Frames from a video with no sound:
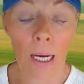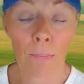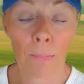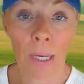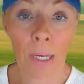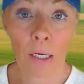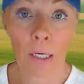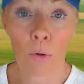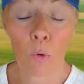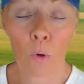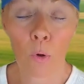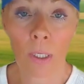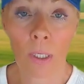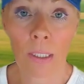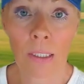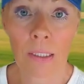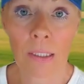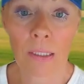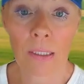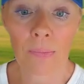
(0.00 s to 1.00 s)

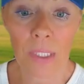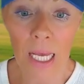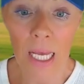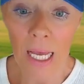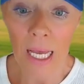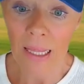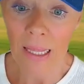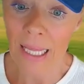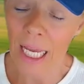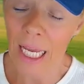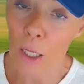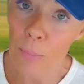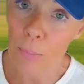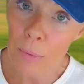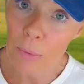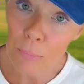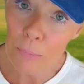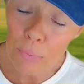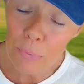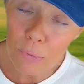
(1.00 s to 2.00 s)
microorganisms, they help
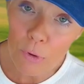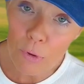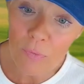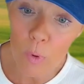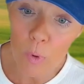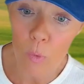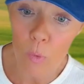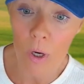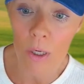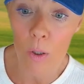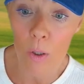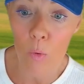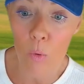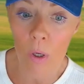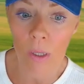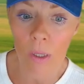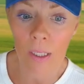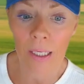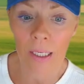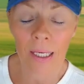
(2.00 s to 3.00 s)
improve the water
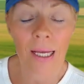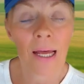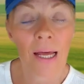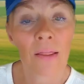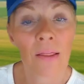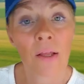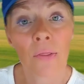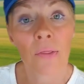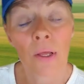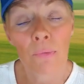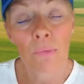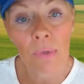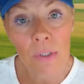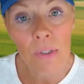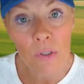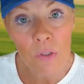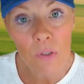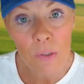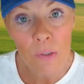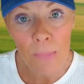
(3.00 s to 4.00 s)
quality and then they
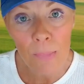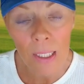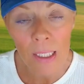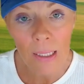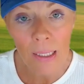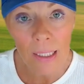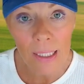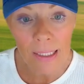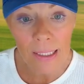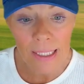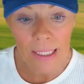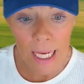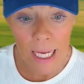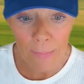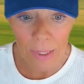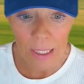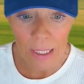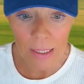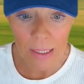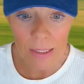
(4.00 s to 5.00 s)
reduce many of the
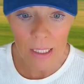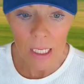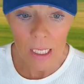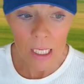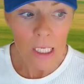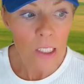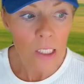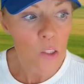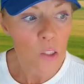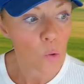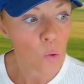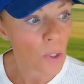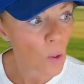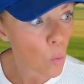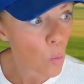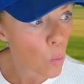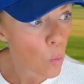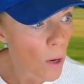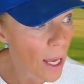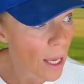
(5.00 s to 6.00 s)
contaminants. So in a
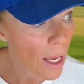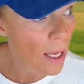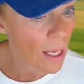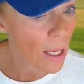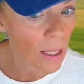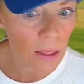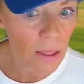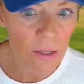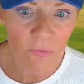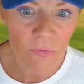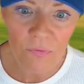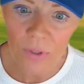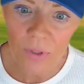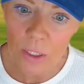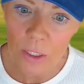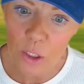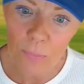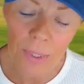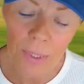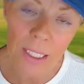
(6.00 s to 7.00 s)
way, the
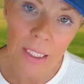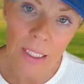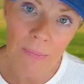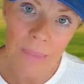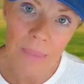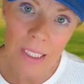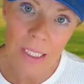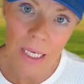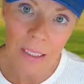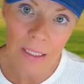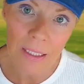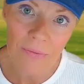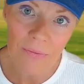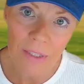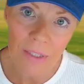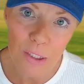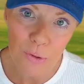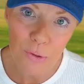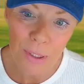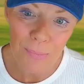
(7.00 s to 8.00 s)
filter becomes a
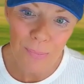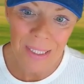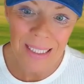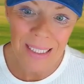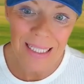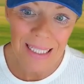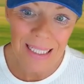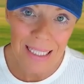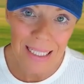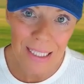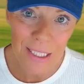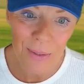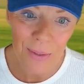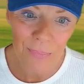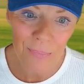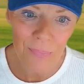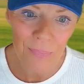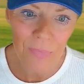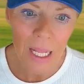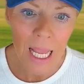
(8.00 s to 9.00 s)
living treatment
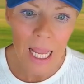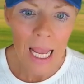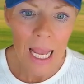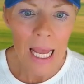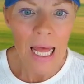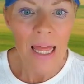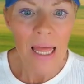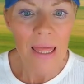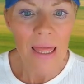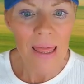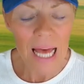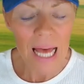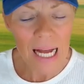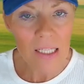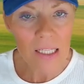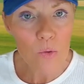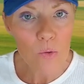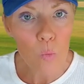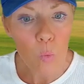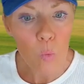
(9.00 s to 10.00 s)
system.
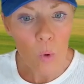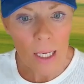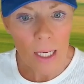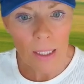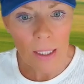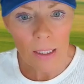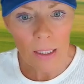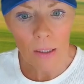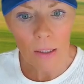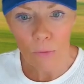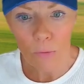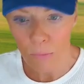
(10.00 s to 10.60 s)
That's one